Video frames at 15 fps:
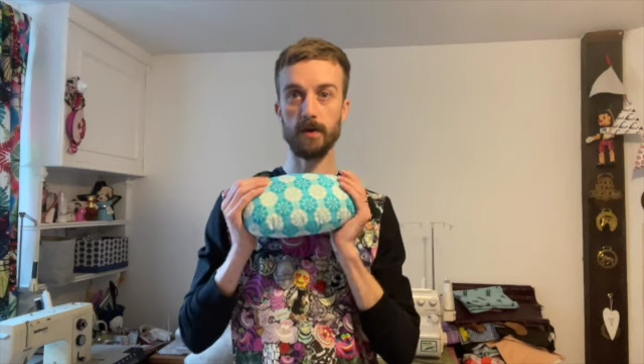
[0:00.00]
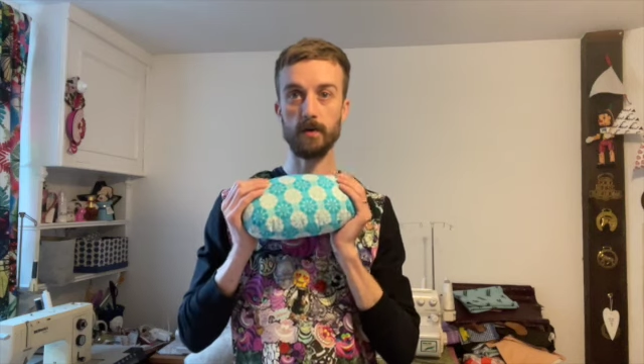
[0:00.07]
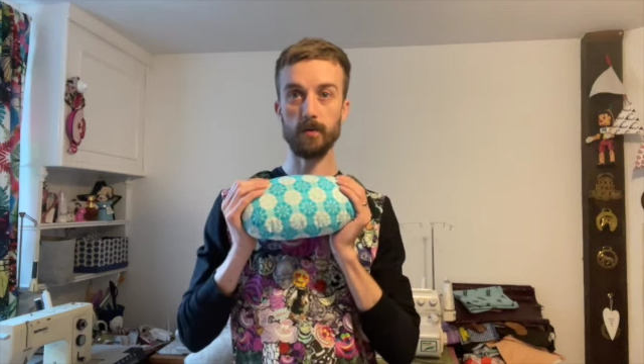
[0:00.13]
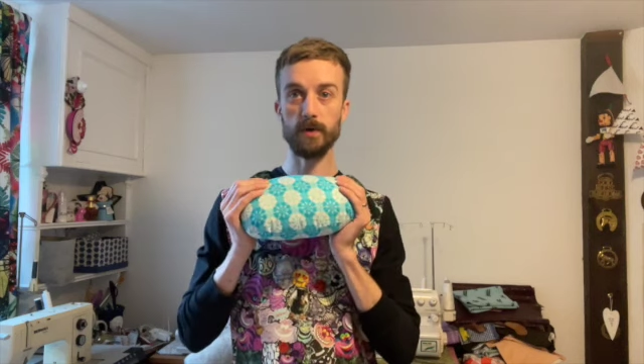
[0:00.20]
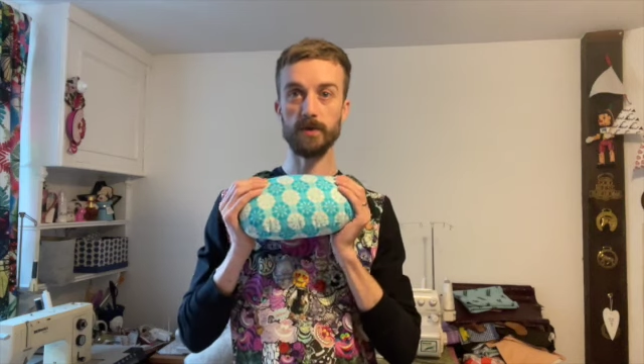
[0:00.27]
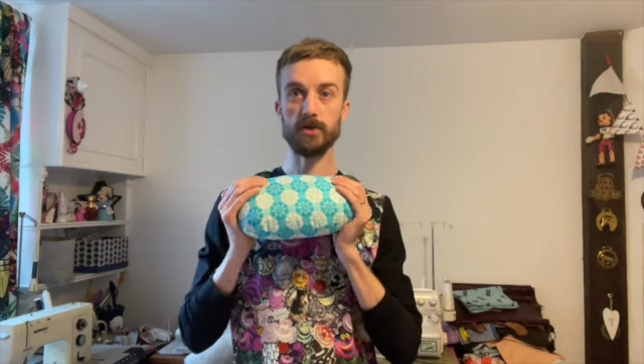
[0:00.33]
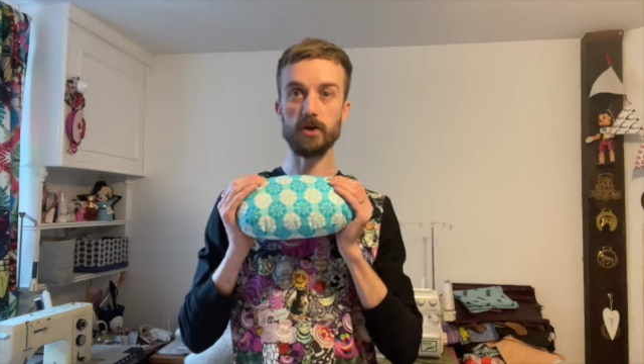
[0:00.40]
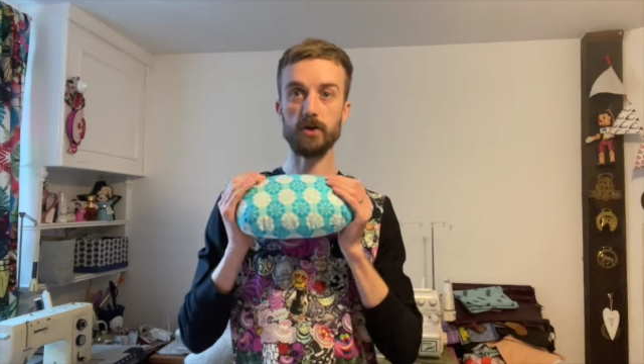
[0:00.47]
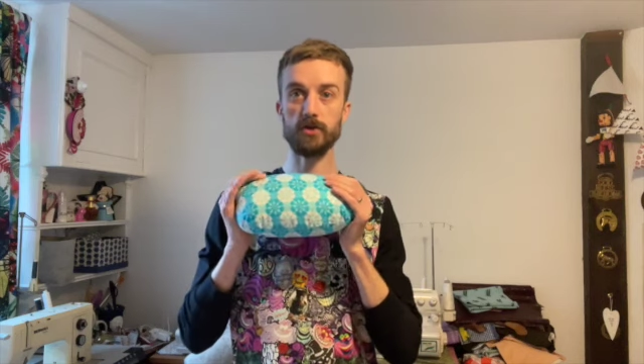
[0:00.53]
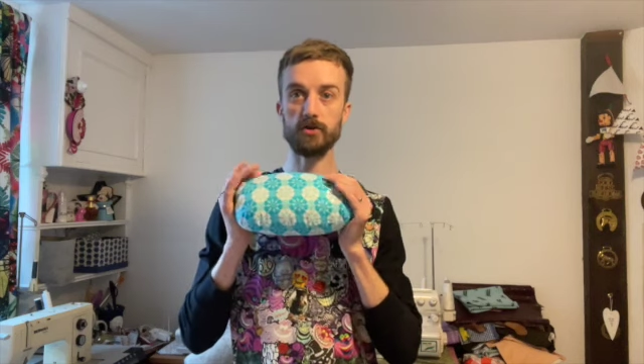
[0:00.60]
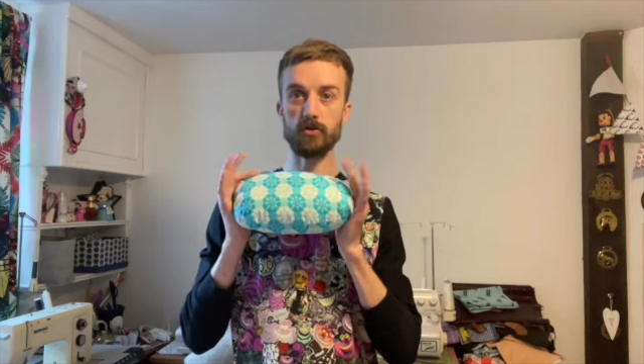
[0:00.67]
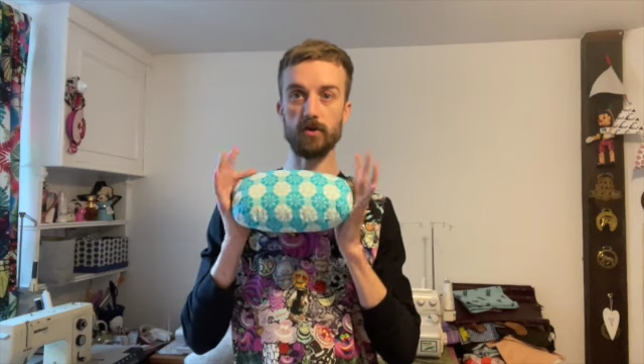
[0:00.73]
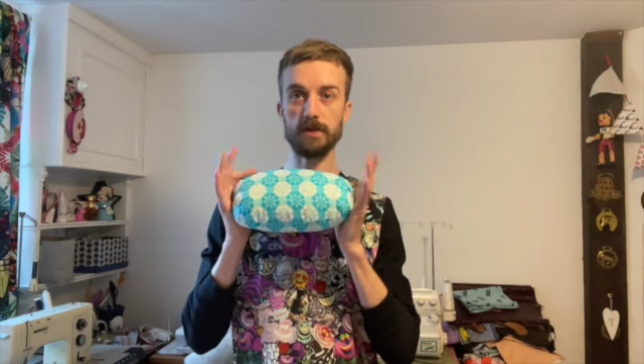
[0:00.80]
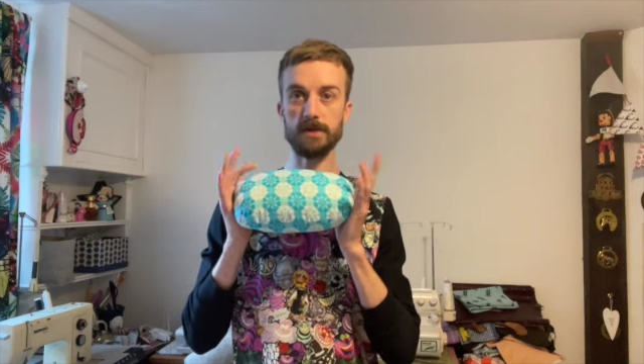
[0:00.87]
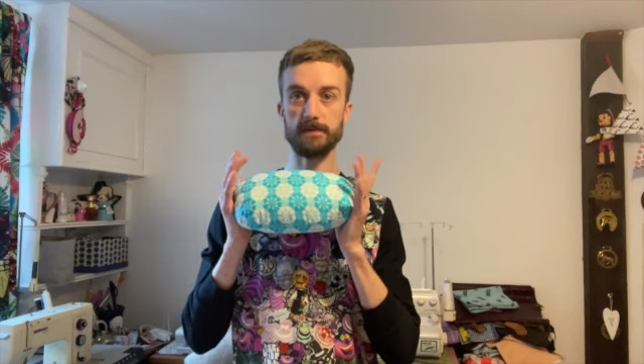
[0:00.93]
which I
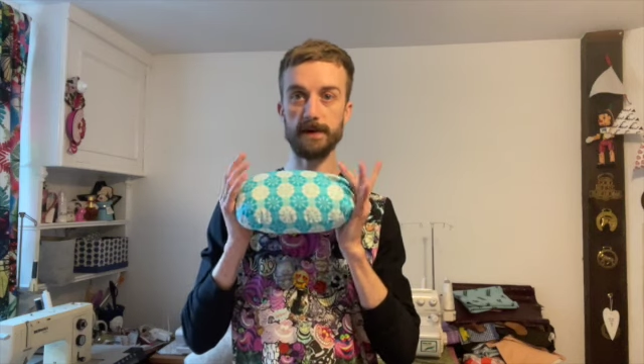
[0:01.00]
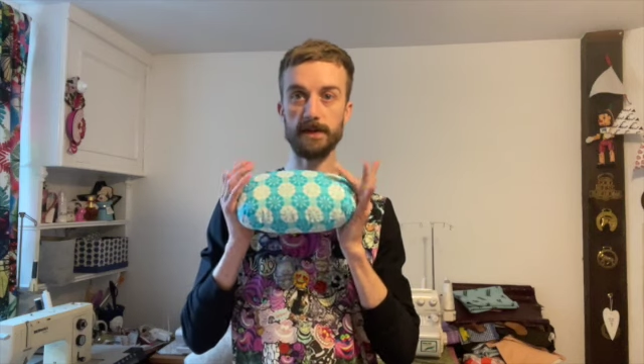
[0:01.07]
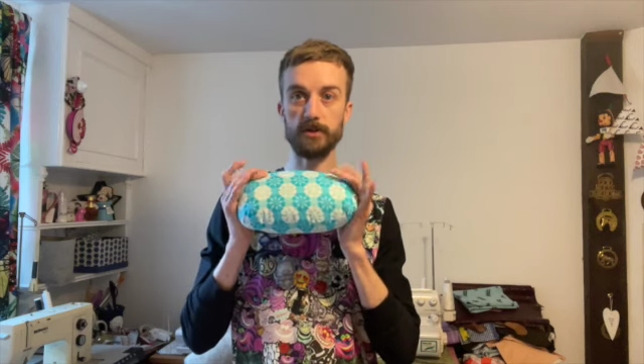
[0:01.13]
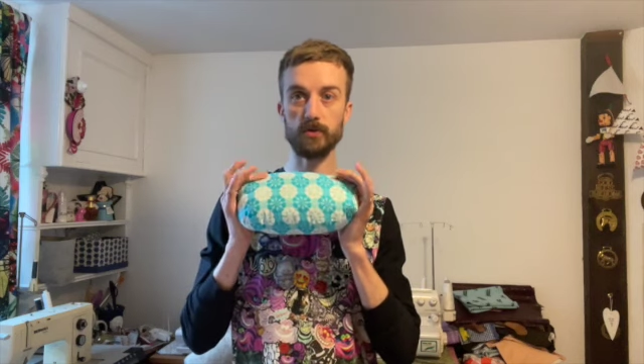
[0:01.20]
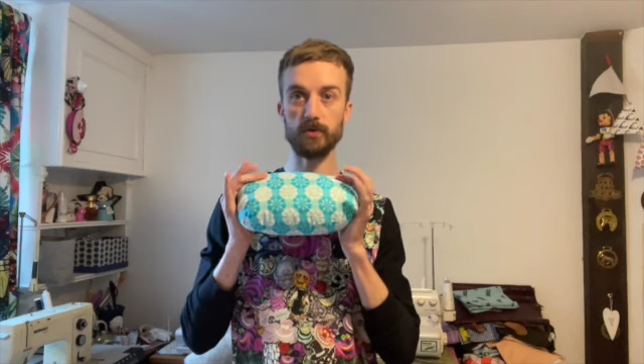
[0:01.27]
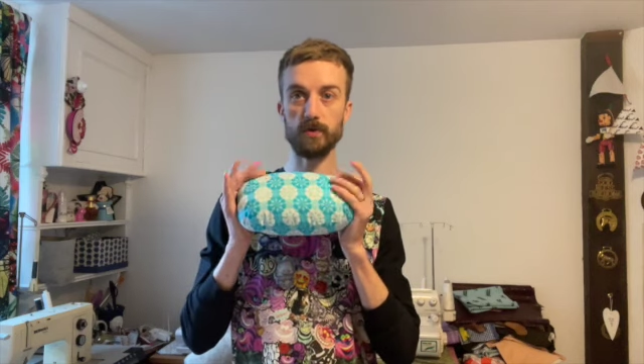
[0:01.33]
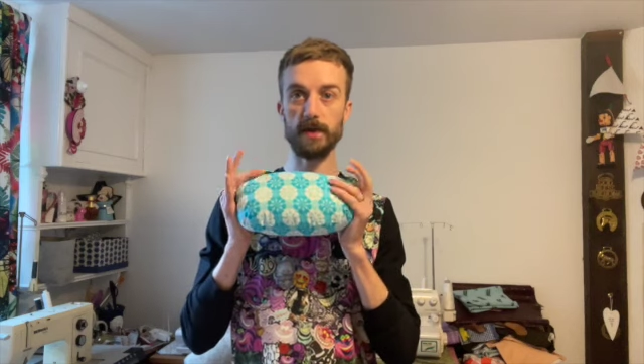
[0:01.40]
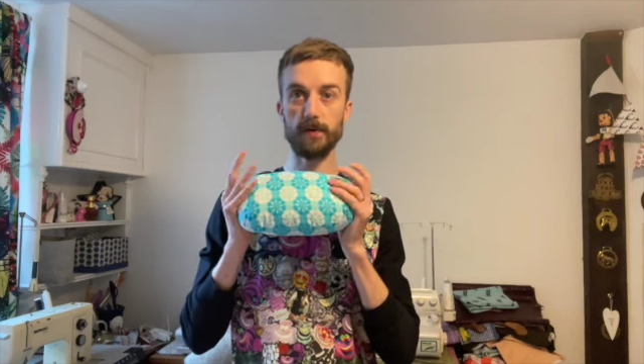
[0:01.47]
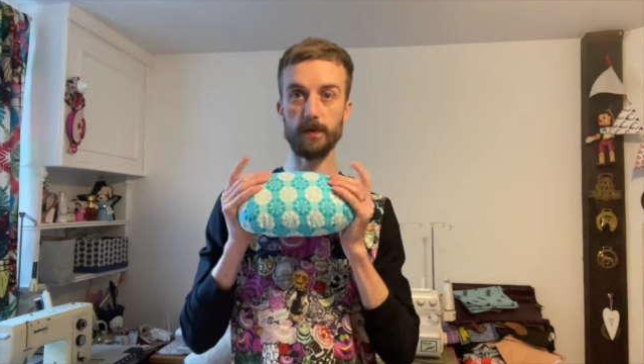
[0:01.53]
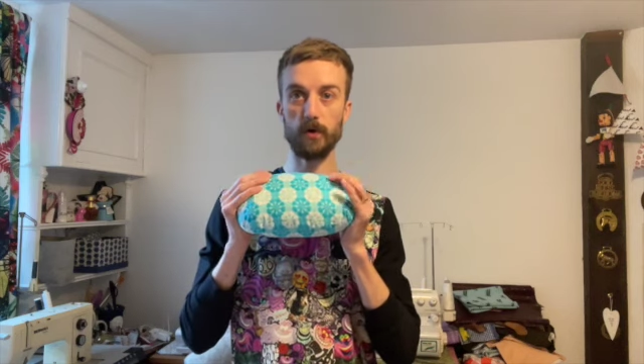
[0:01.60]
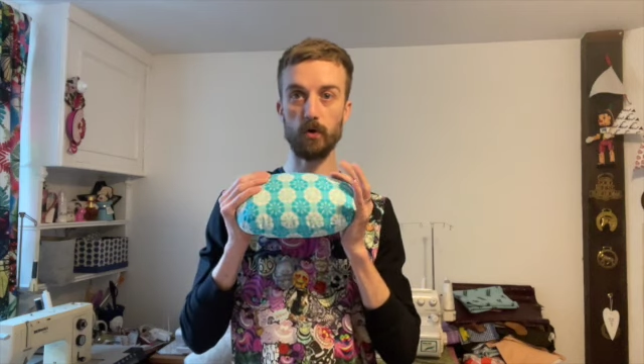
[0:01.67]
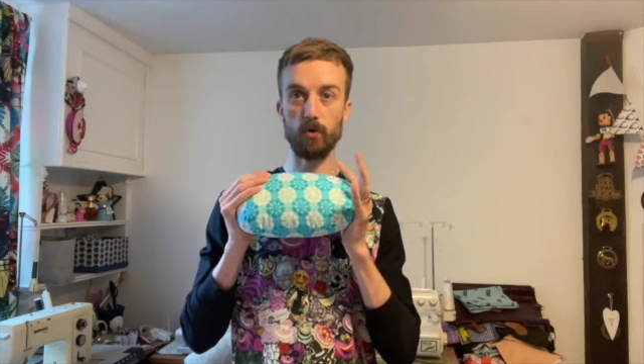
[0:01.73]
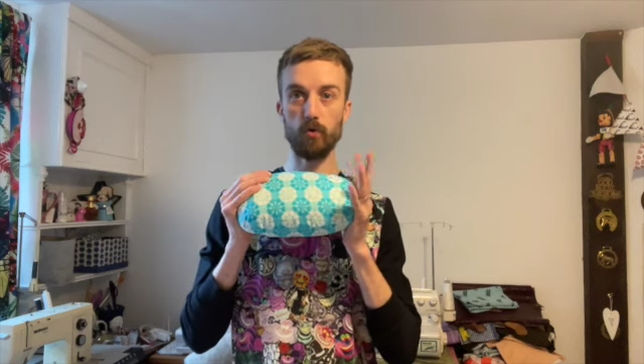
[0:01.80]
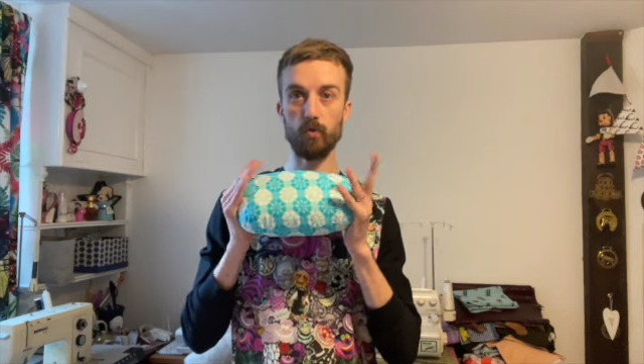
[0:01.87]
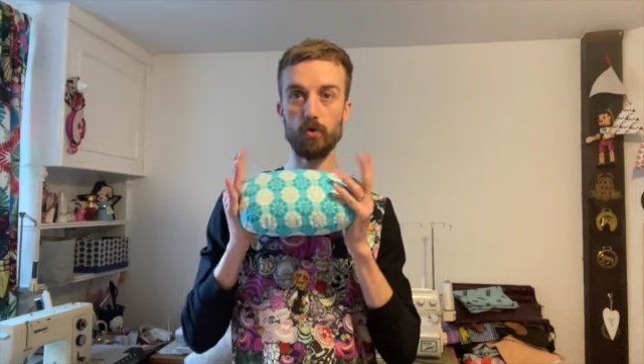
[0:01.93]
tried to make sure they were
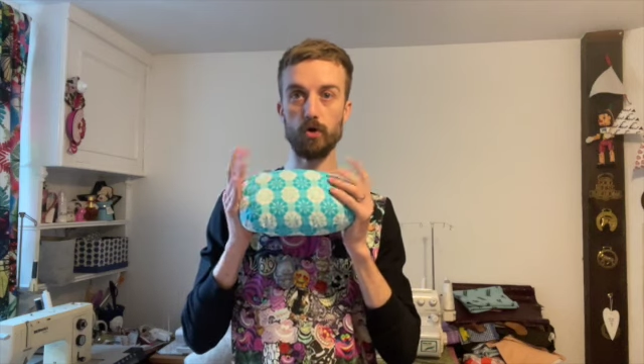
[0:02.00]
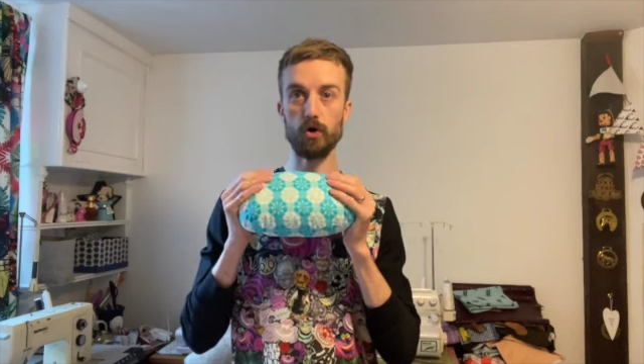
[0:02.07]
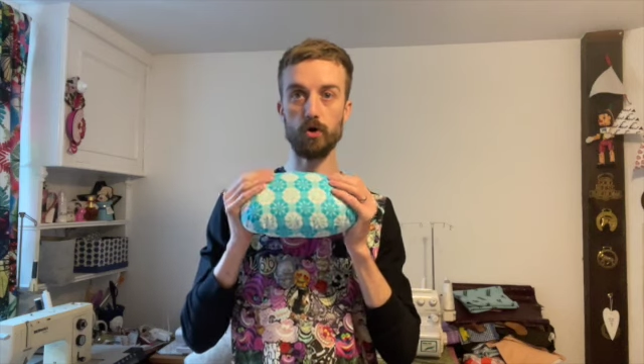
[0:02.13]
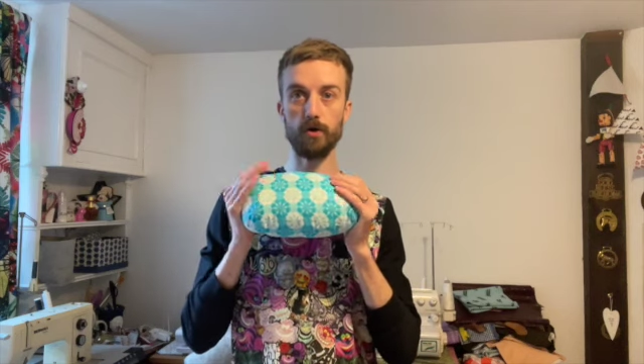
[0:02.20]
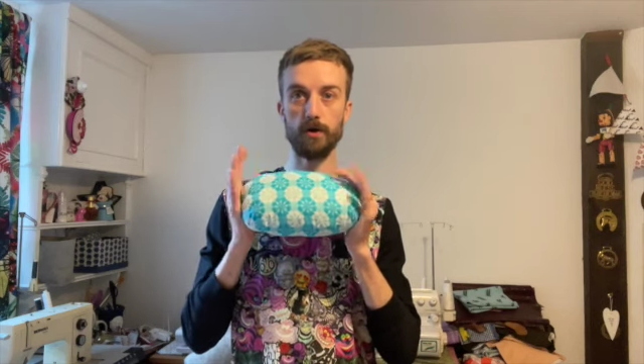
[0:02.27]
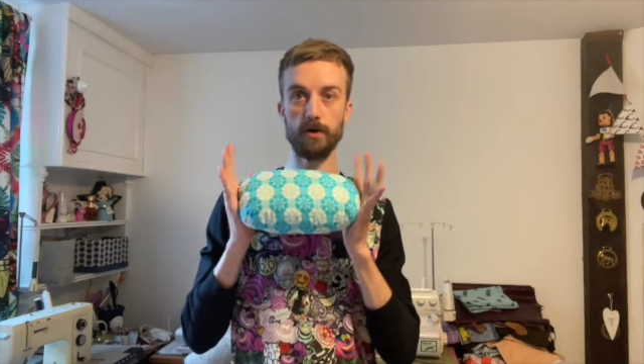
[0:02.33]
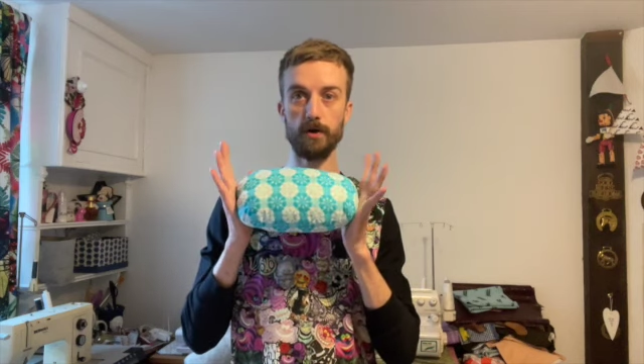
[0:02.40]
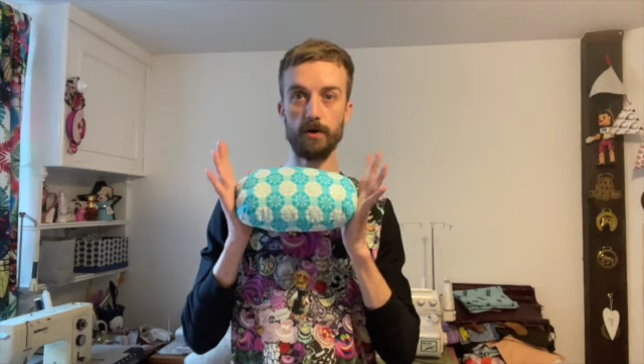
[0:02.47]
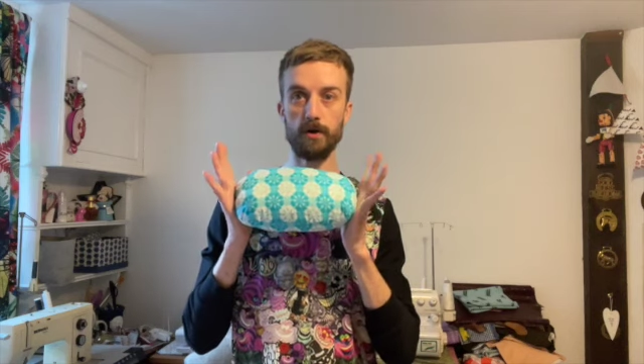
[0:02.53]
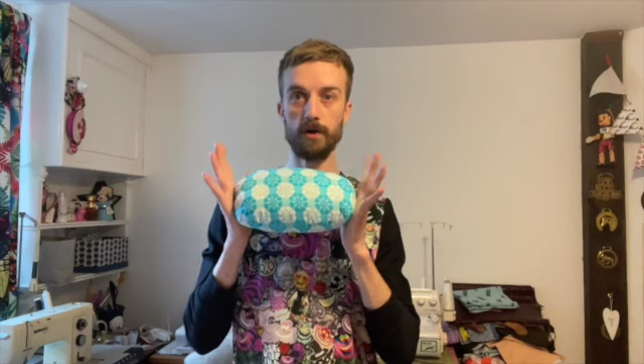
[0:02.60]
all cotton